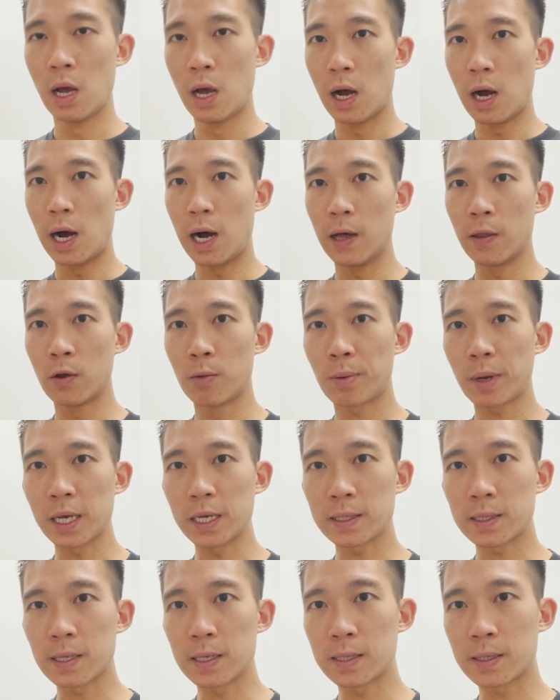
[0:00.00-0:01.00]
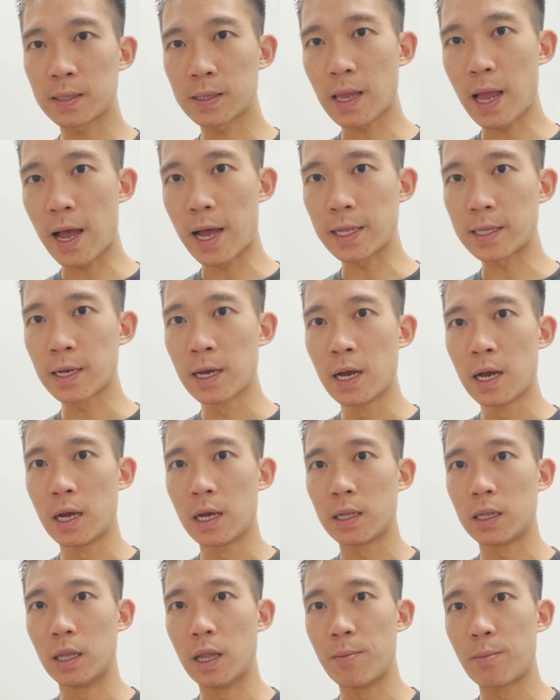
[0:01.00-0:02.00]
Other places that
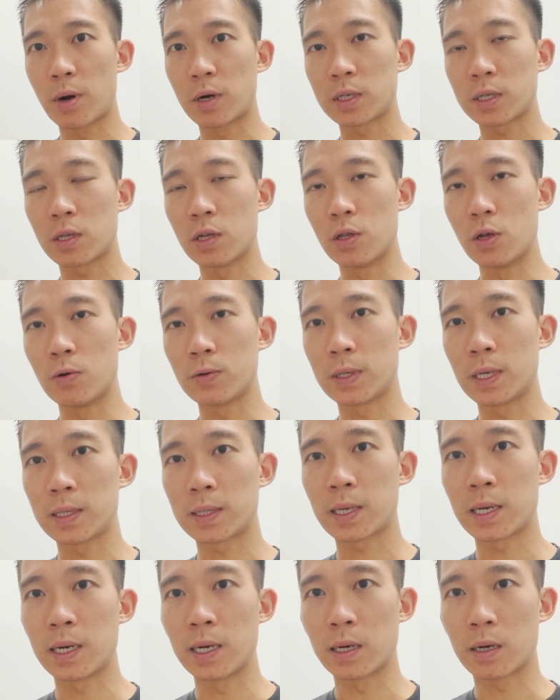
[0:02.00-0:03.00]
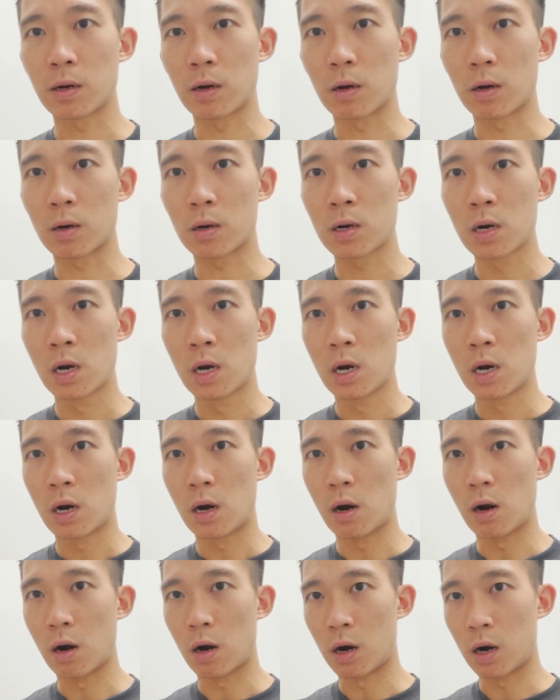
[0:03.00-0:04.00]
lumbar stenosis can occur
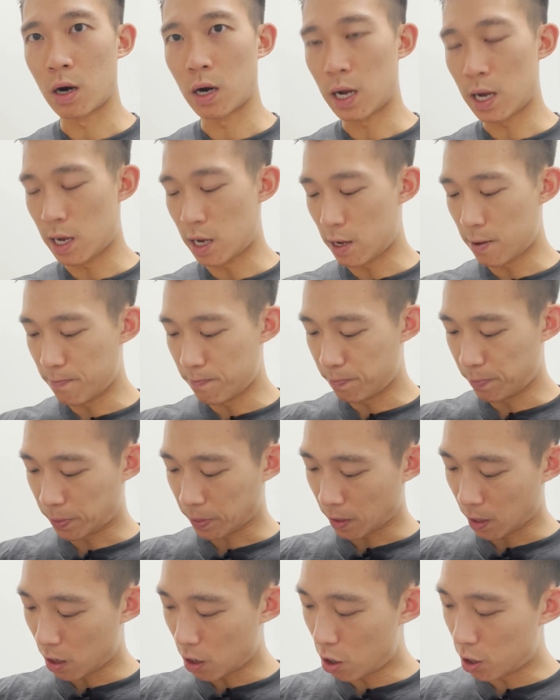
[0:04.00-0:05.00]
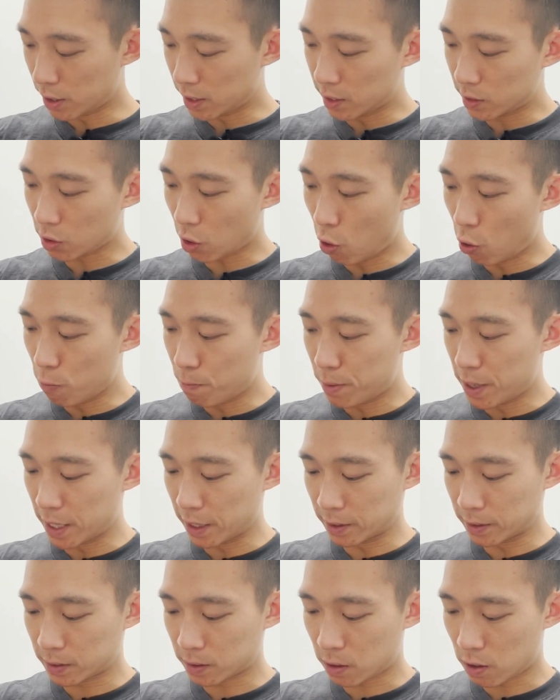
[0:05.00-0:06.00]
are on these
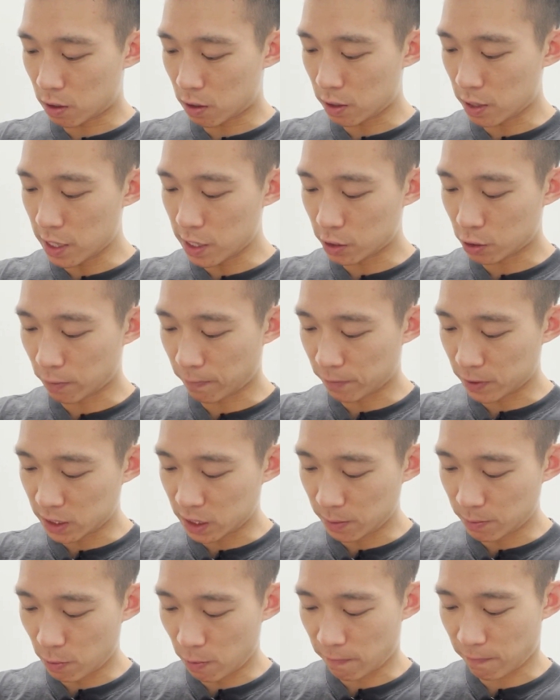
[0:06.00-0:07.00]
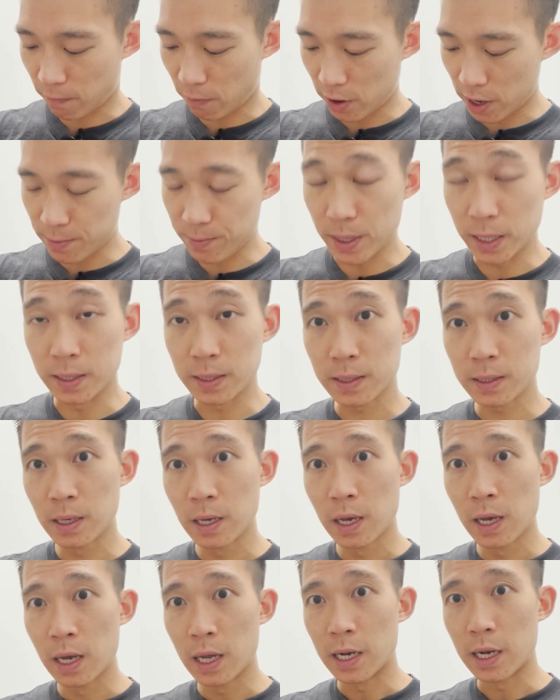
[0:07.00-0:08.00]
openings called intervertebral foramens.
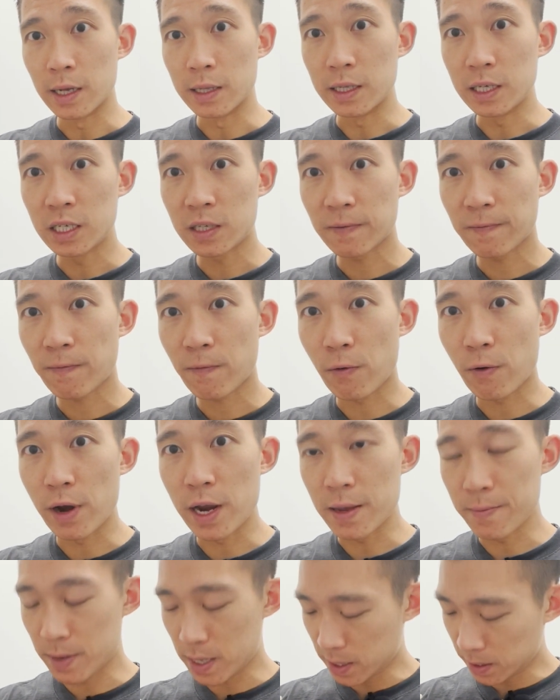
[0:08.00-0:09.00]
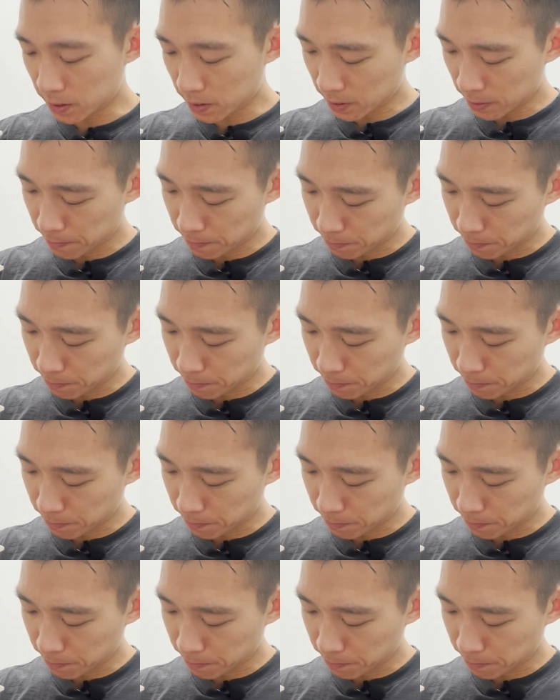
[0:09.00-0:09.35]
Now these foramens